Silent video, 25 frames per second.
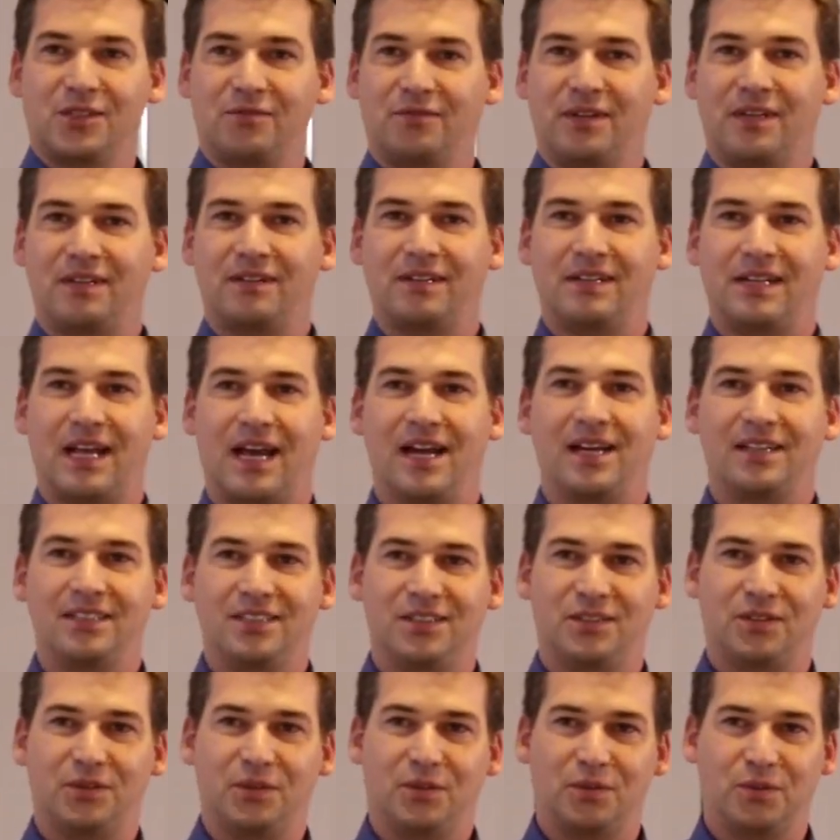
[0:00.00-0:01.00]
very
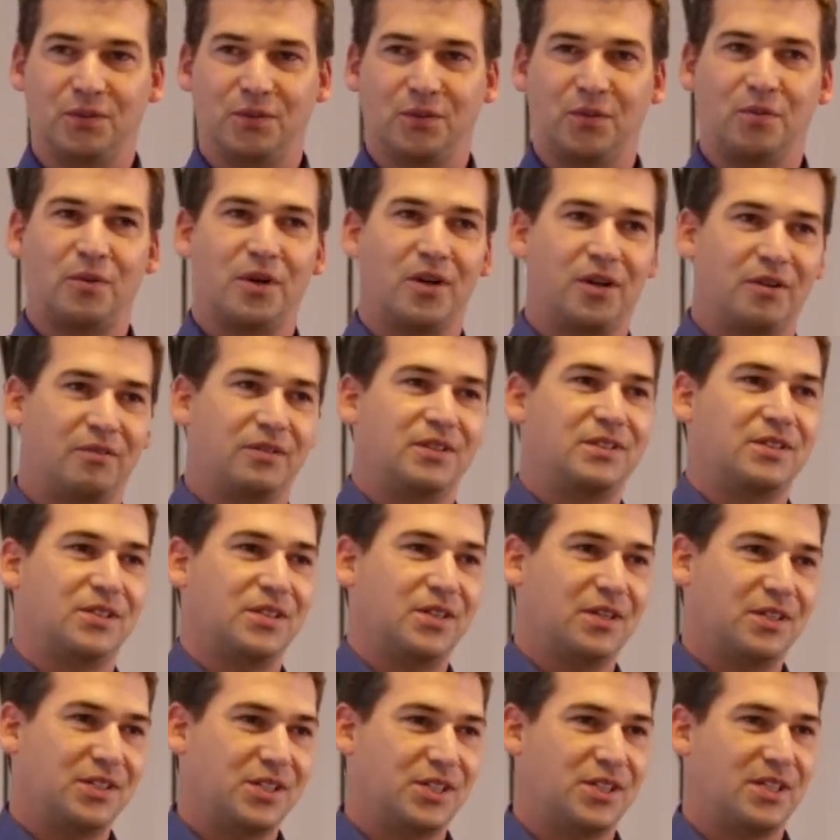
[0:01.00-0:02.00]
nice to work with
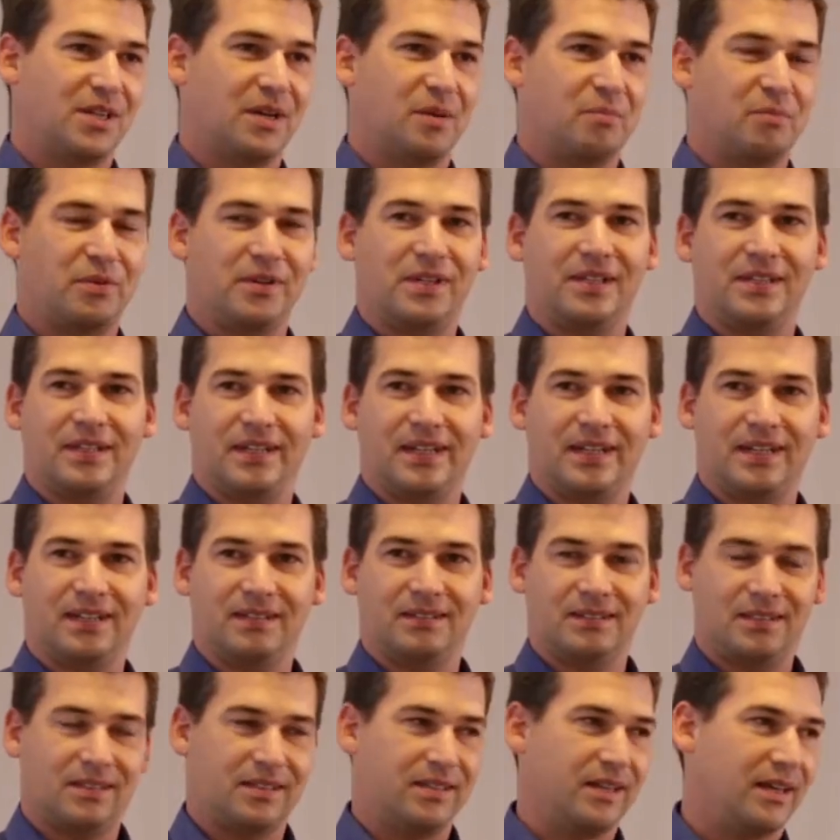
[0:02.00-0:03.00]
such
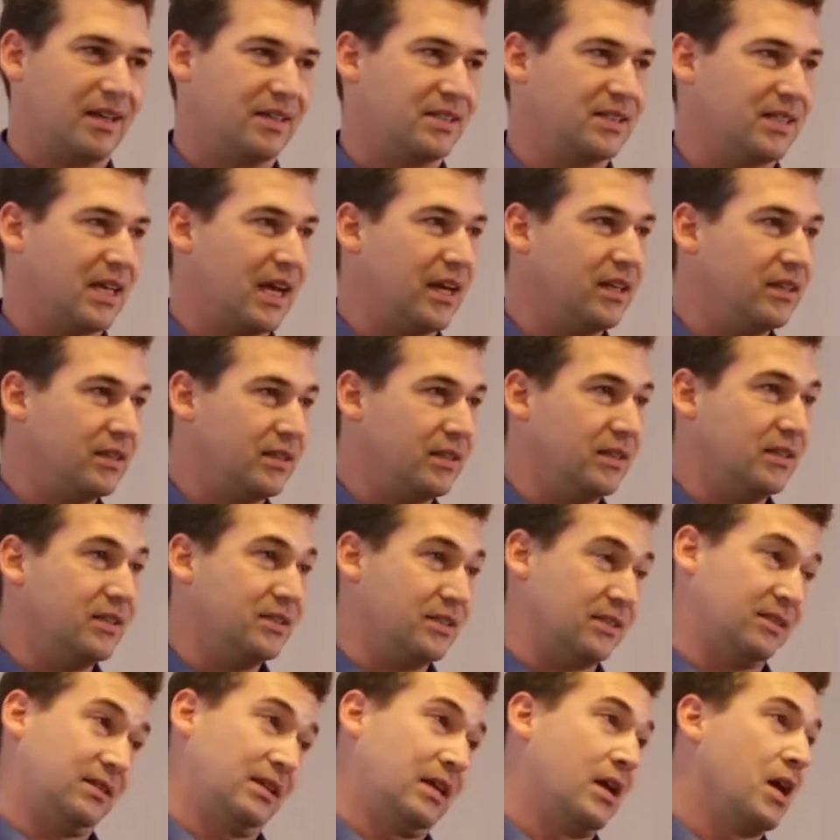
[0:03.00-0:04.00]
brilliant
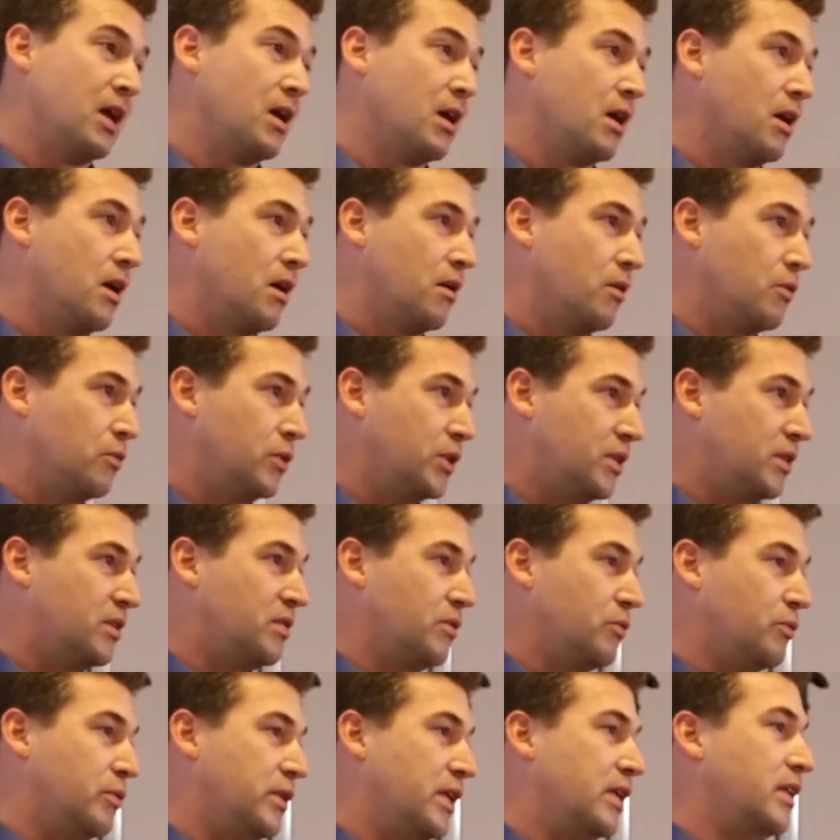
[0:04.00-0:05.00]
scientists
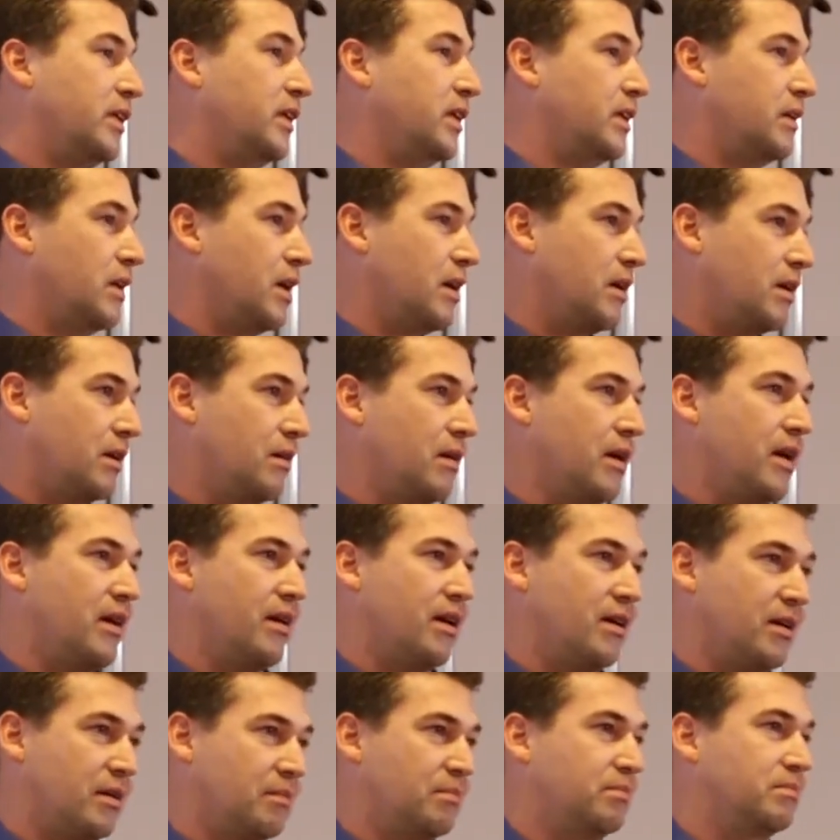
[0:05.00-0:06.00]
with really
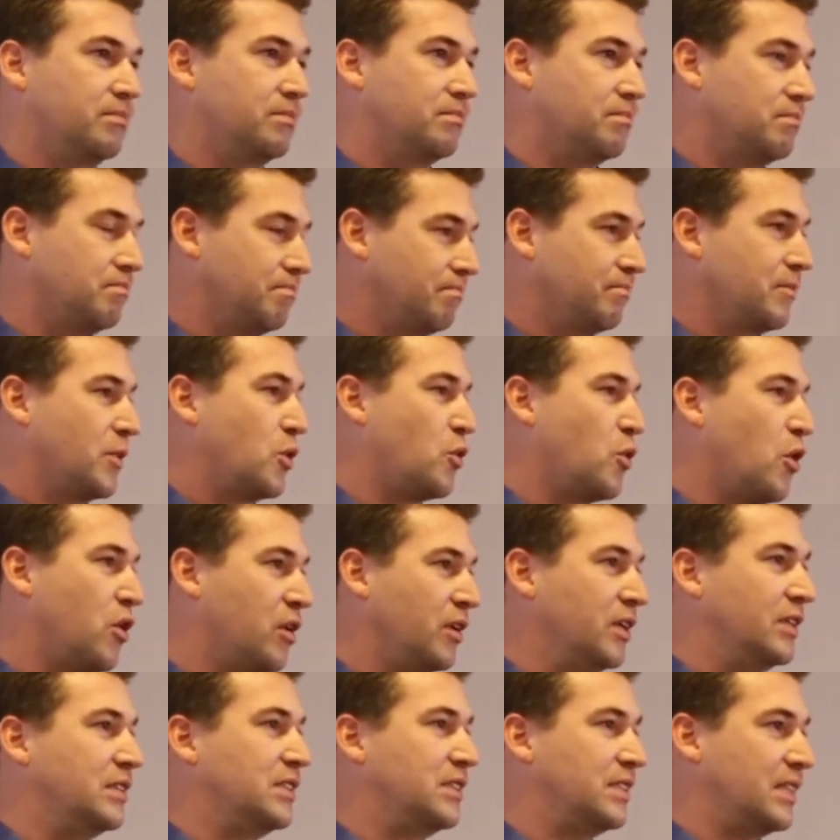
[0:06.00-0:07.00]

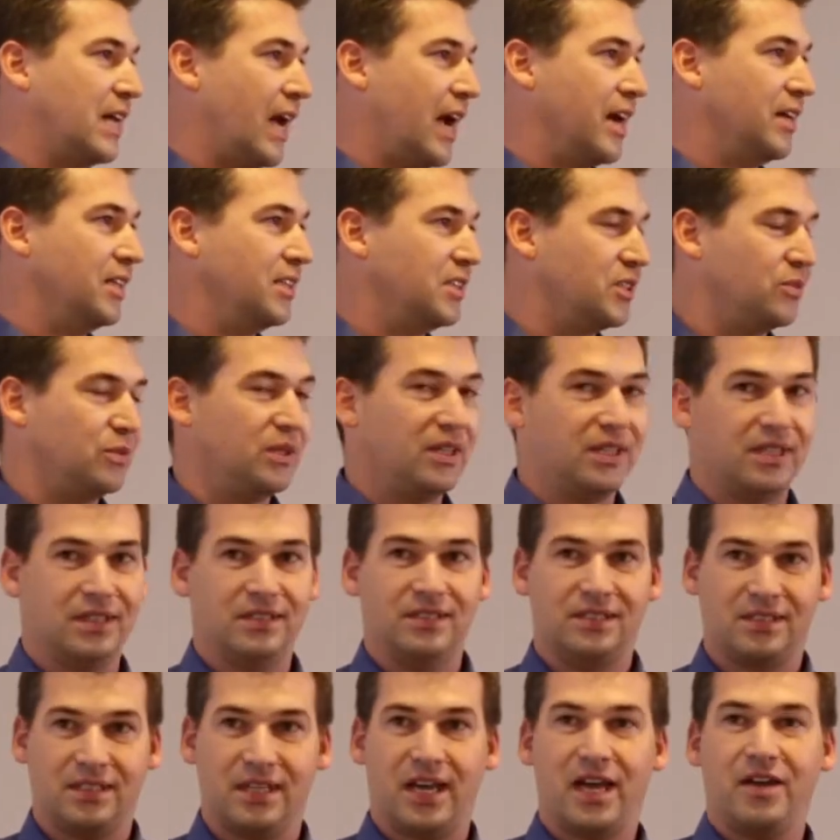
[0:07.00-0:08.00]
rocket science. We
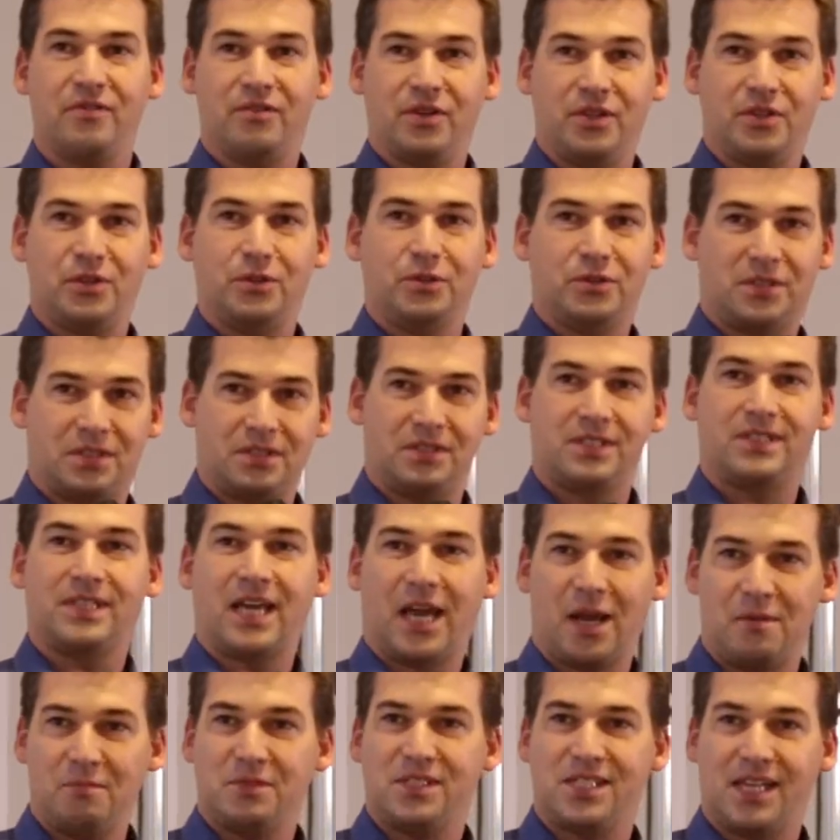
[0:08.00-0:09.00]
can say we use the
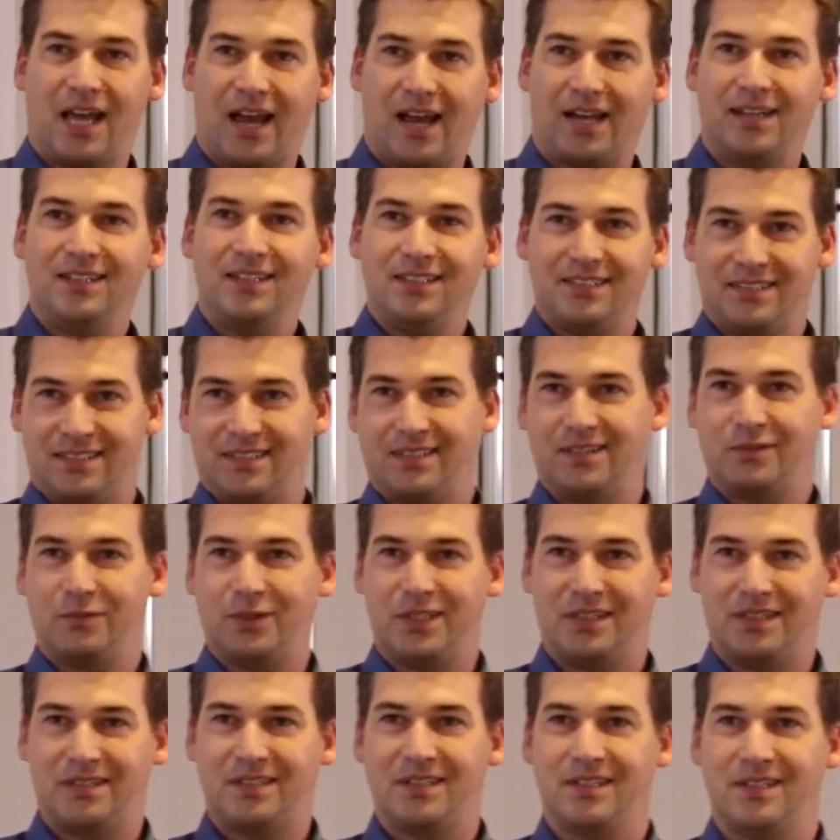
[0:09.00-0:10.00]
same science
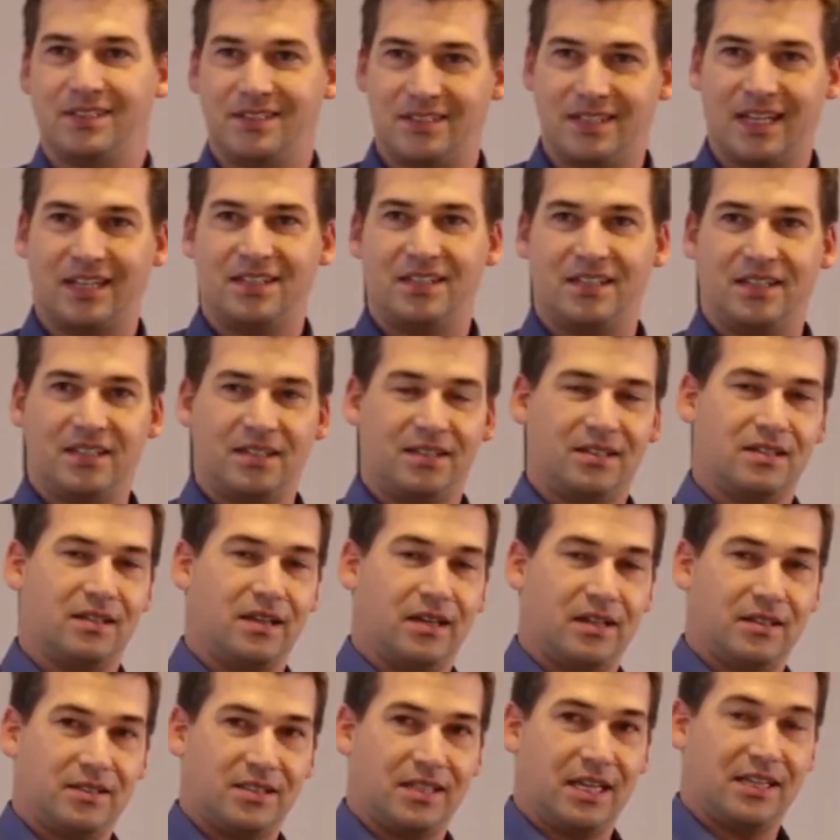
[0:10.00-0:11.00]
with
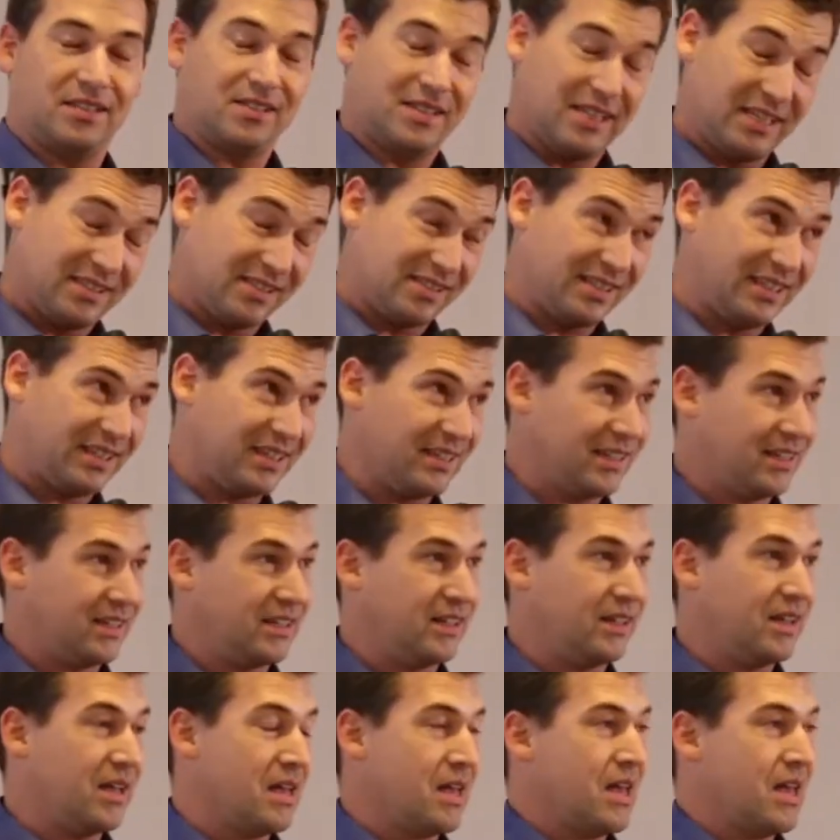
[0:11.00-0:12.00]
statistical